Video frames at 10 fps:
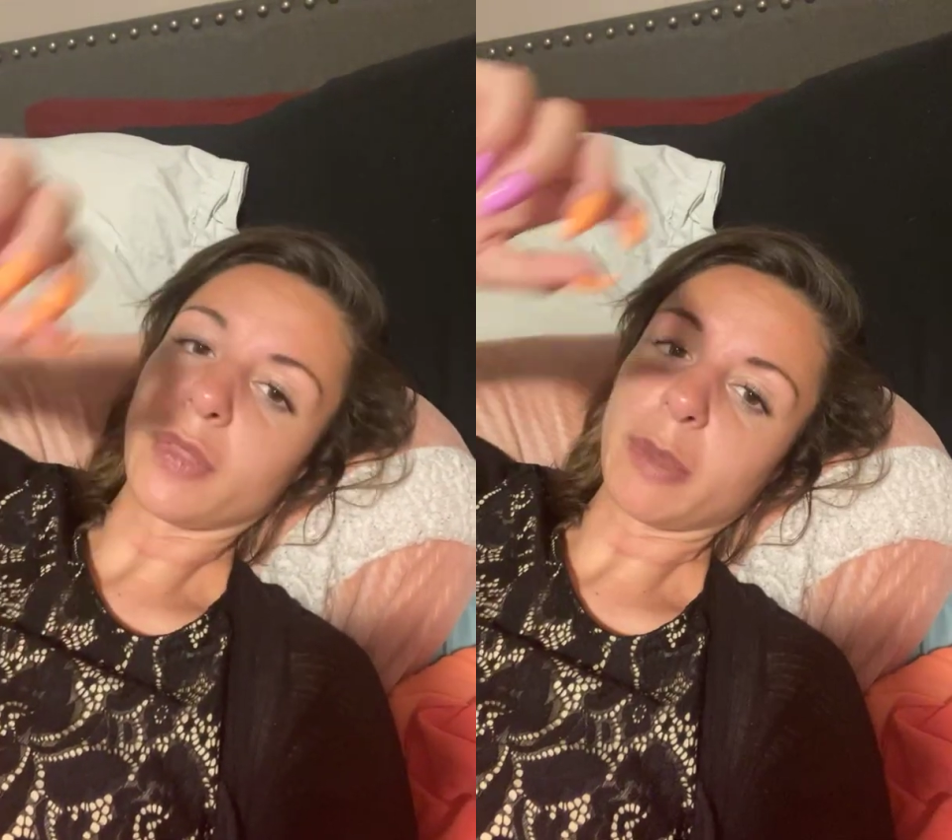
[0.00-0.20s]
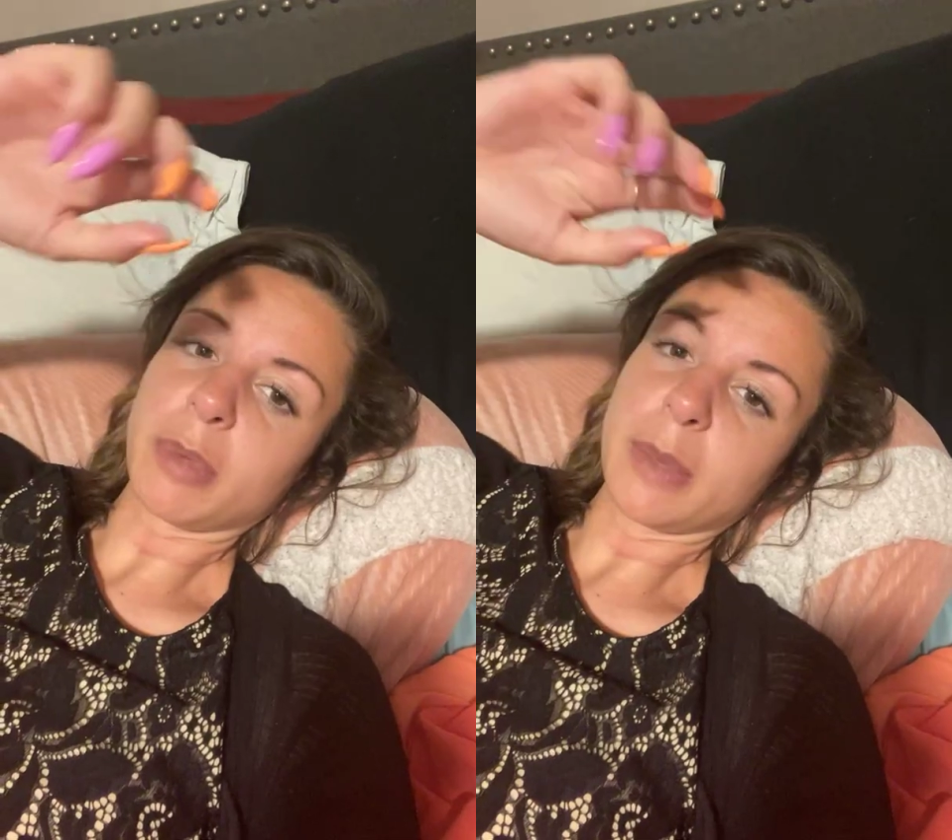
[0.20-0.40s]

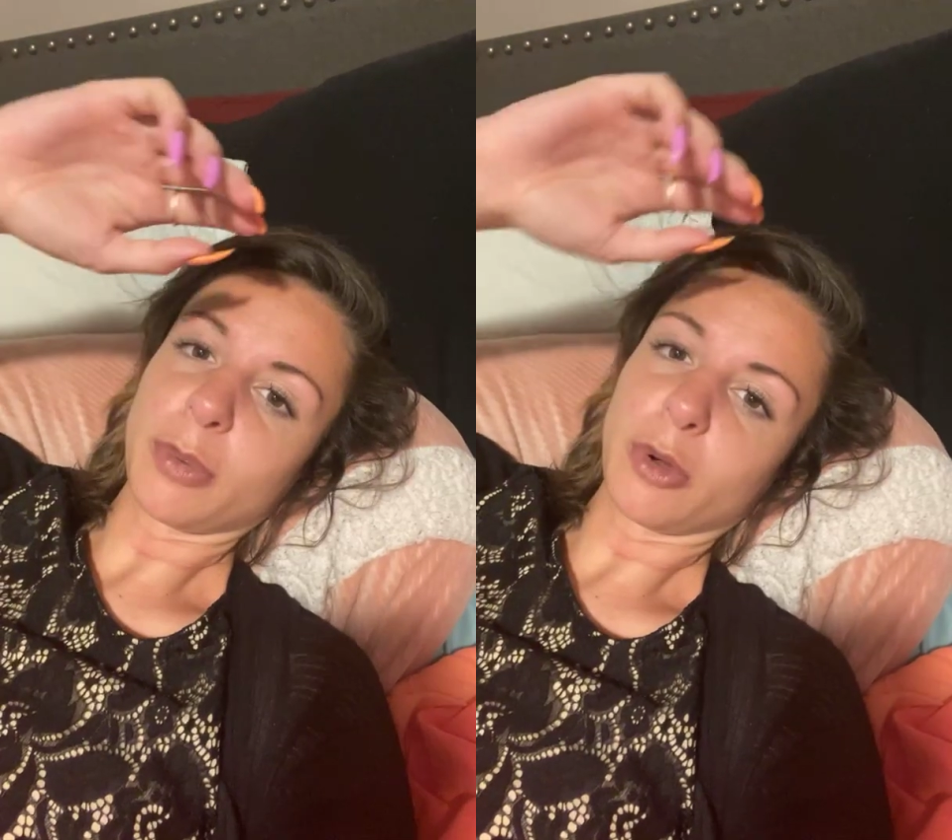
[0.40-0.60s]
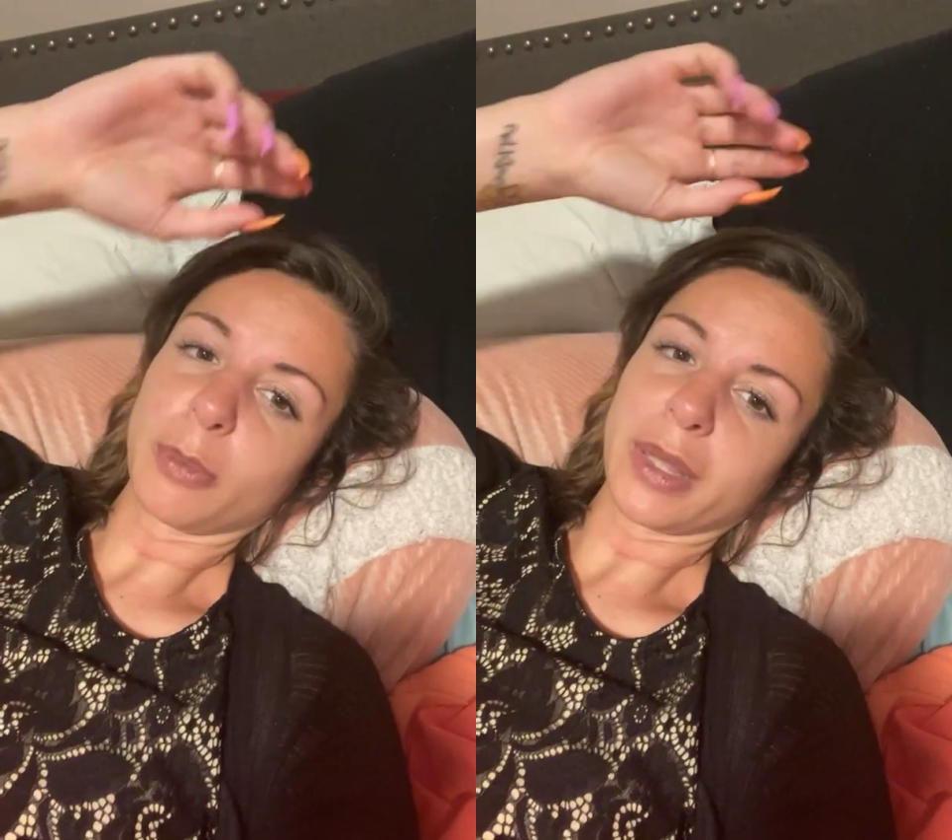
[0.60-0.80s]
and like
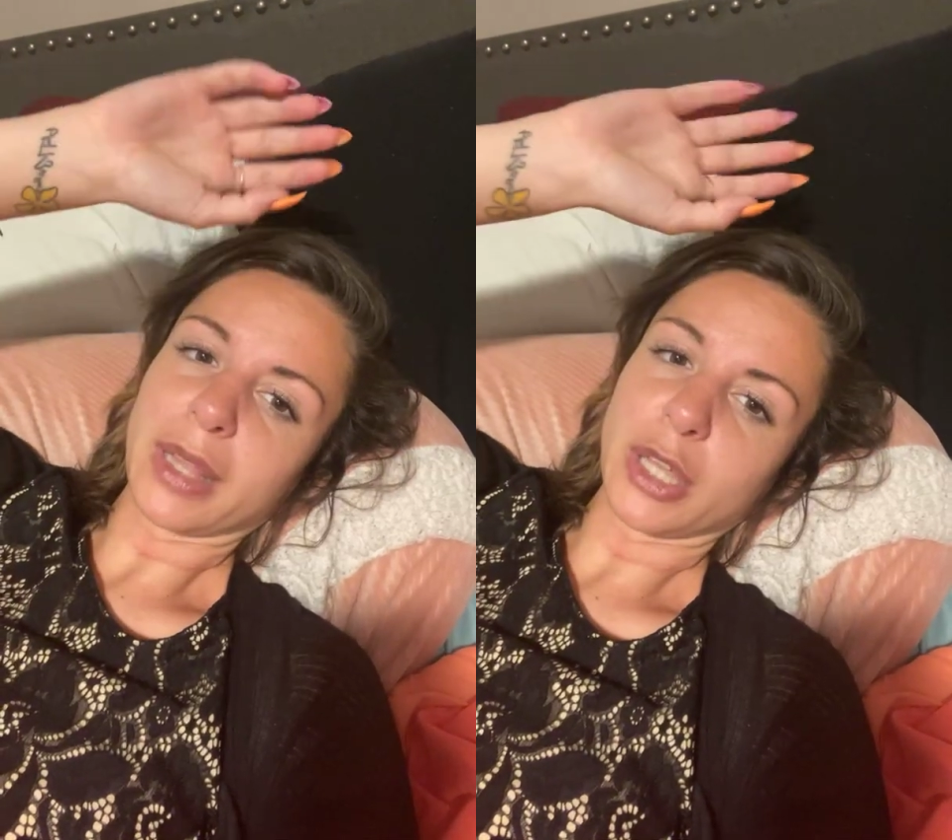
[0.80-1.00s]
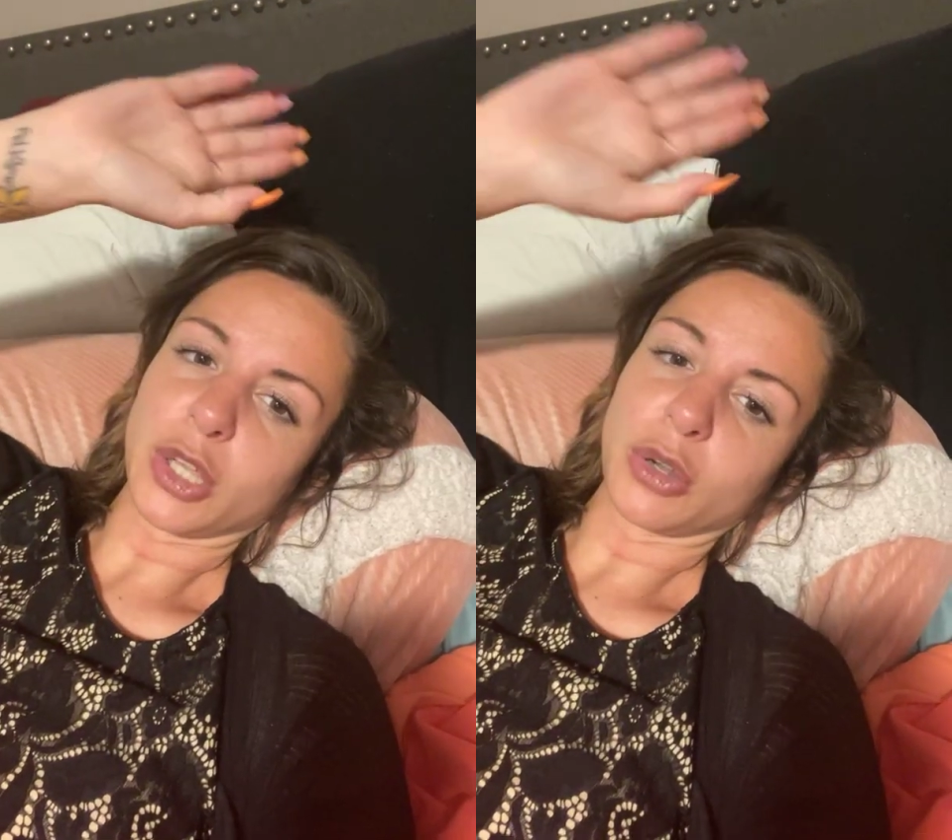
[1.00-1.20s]
people would be like,